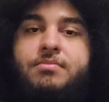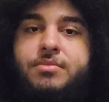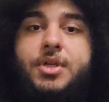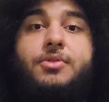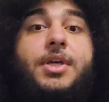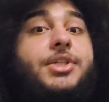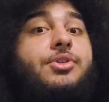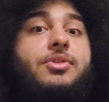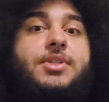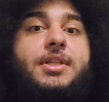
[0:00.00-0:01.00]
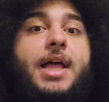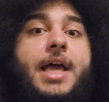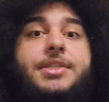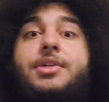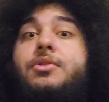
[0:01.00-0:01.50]
that shards of
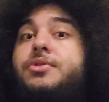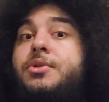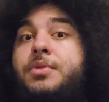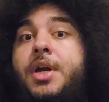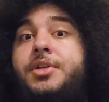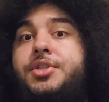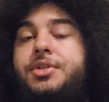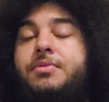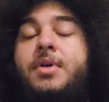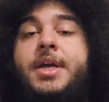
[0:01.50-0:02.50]
glass can also cut you.